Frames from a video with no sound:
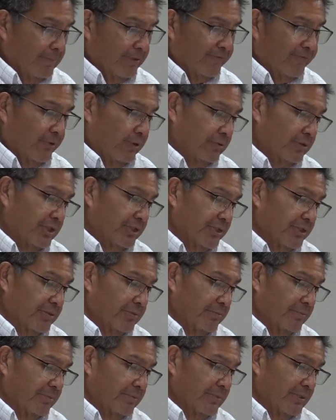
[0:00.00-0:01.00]
my phone doesn't,
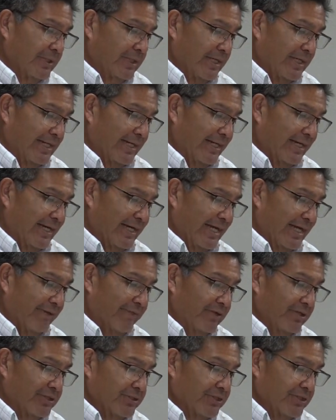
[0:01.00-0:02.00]
I, I
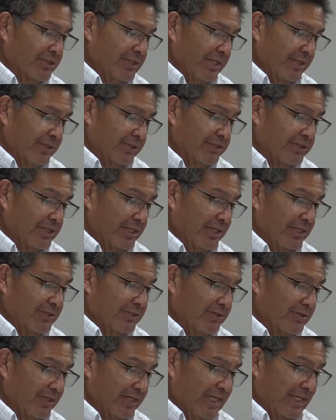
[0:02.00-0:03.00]
haven't set the settings,
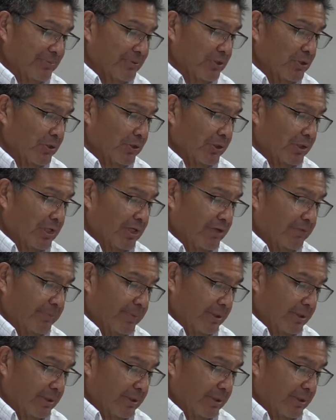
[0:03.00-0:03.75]
so it keeps going off.